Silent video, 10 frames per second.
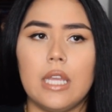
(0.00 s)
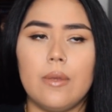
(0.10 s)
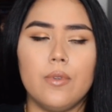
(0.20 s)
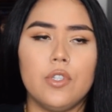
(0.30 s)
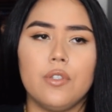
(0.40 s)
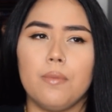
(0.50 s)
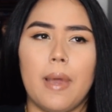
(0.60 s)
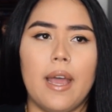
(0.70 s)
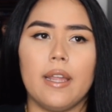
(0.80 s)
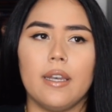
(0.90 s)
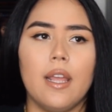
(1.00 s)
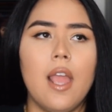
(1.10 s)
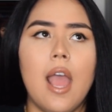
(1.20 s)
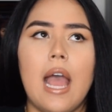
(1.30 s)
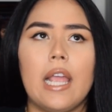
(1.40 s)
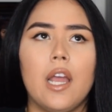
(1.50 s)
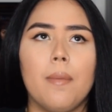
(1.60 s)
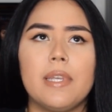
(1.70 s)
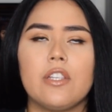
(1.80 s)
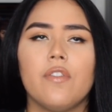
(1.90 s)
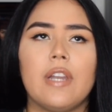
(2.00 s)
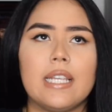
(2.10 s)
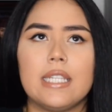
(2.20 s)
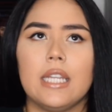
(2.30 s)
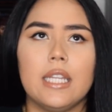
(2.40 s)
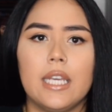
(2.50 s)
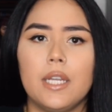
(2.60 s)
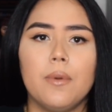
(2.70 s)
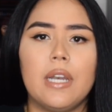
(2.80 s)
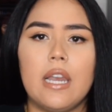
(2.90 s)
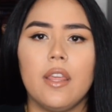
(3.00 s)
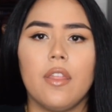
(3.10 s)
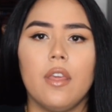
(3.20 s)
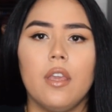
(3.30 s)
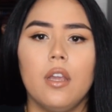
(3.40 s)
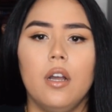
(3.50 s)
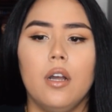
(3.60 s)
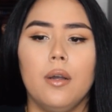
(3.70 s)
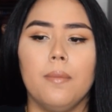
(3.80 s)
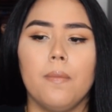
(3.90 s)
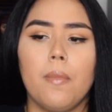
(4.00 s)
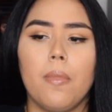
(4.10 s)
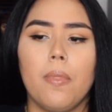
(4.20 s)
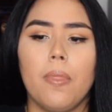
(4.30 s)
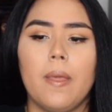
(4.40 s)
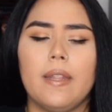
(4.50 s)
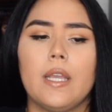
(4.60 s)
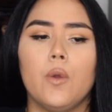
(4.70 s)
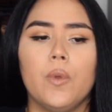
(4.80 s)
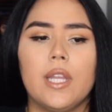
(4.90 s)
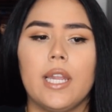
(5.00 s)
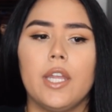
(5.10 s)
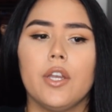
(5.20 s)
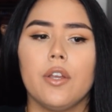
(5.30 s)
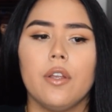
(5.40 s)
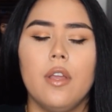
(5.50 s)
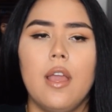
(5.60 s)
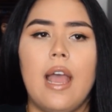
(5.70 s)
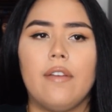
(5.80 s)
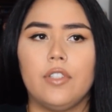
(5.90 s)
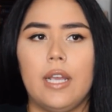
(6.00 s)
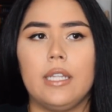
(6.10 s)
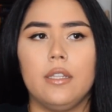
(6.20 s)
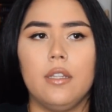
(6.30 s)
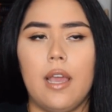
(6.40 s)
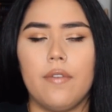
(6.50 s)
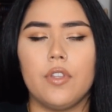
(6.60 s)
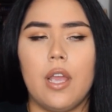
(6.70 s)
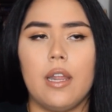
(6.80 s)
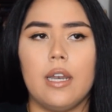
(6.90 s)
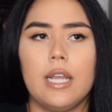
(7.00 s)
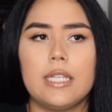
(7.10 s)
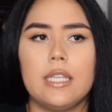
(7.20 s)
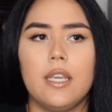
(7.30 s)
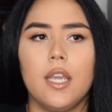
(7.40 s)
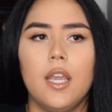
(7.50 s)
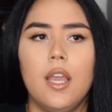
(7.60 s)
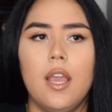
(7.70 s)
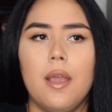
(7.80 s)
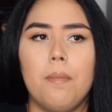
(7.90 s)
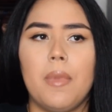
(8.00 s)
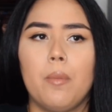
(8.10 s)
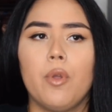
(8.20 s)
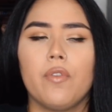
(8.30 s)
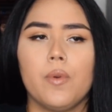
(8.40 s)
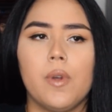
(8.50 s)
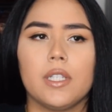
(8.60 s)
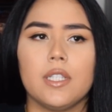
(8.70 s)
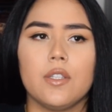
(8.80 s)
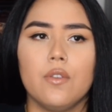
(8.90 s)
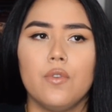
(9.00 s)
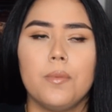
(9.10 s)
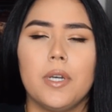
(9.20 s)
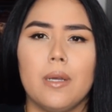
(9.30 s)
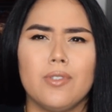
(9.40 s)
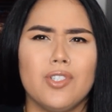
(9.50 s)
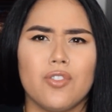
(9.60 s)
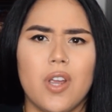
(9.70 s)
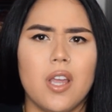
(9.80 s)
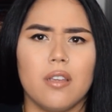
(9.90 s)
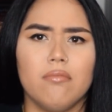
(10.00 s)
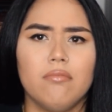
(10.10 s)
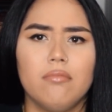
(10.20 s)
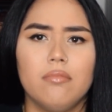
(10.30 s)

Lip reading: it was just bad. I caught myself not telling anyone anything, and like a week later, after I had Alexi, my boyfriend walked into the room and I was just crying.